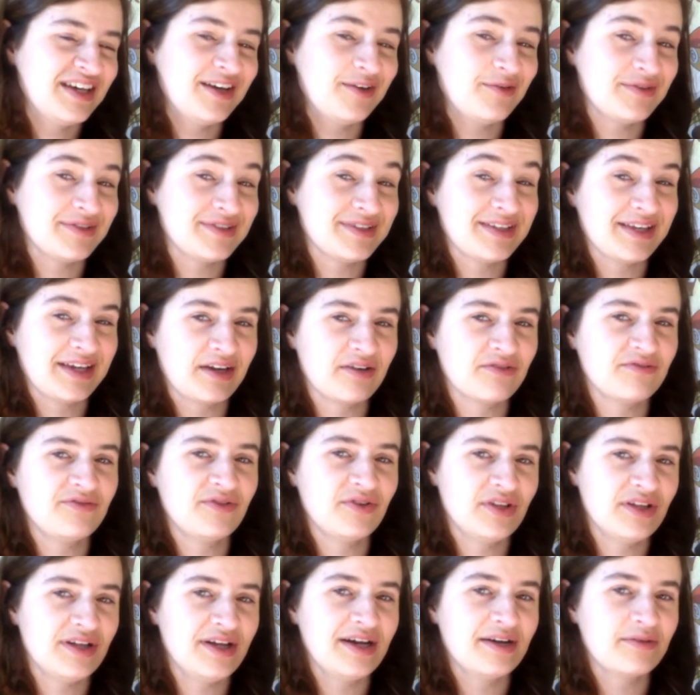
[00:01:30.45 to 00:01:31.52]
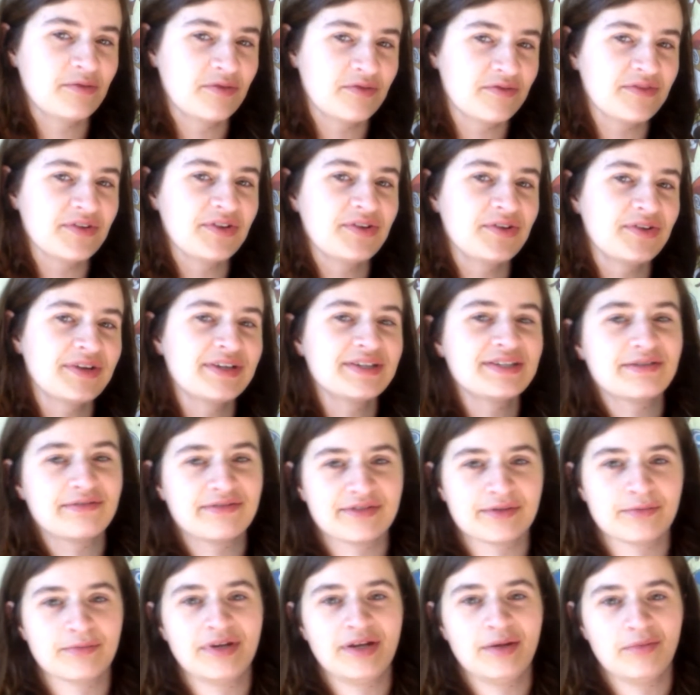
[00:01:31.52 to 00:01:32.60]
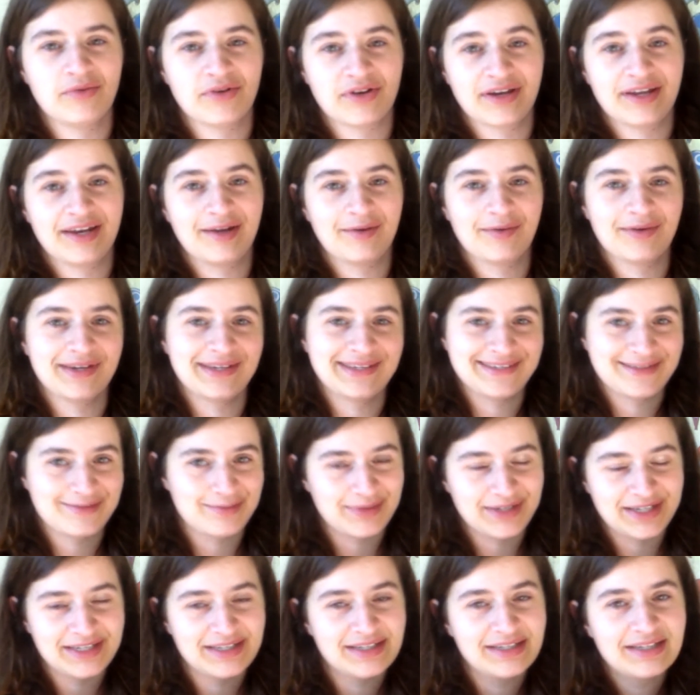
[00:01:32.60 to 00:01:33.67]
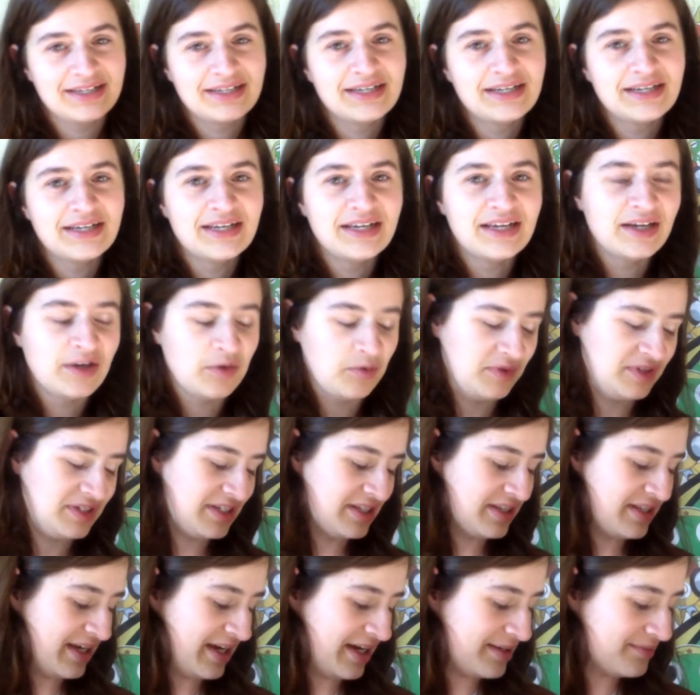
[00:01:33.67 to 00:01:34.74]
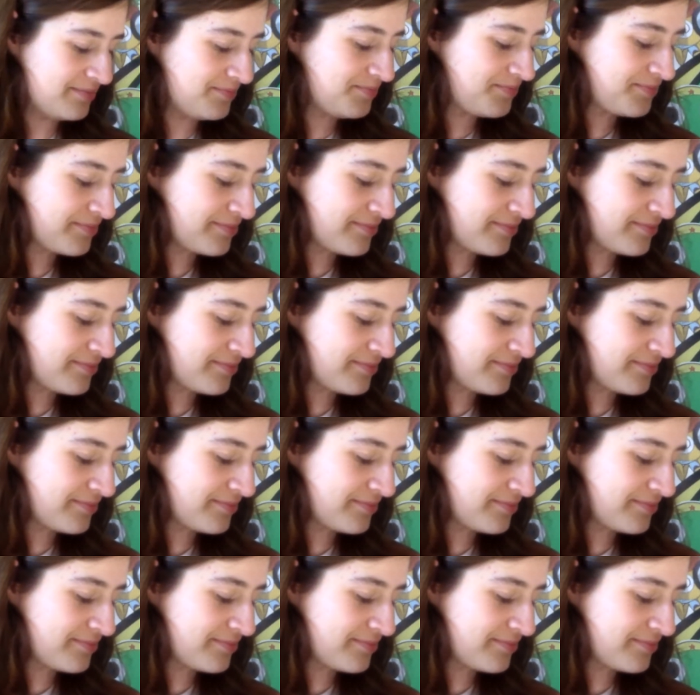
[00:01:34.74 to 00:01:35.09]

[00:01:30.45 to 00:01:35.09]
It wasn't a full-on review because it was a mini book anyways, but we did that.